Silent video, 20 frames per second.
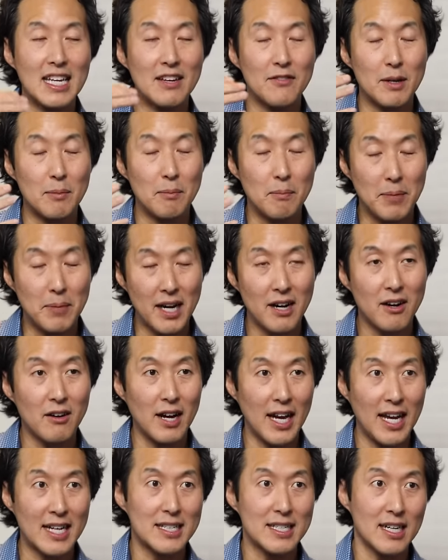an even
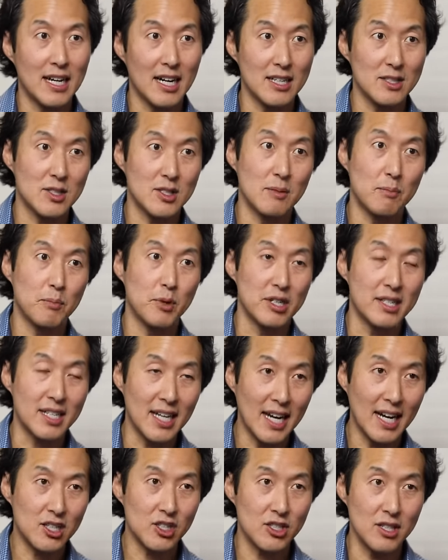better antioxidant
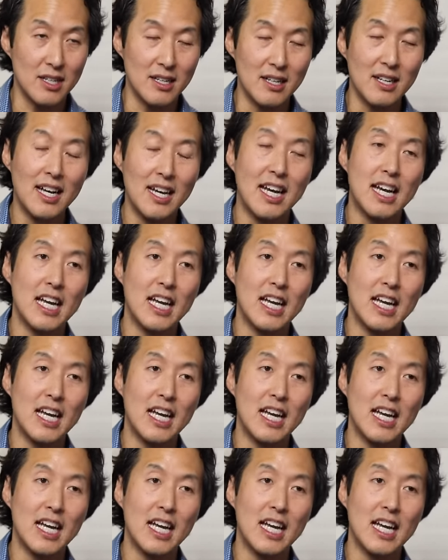protection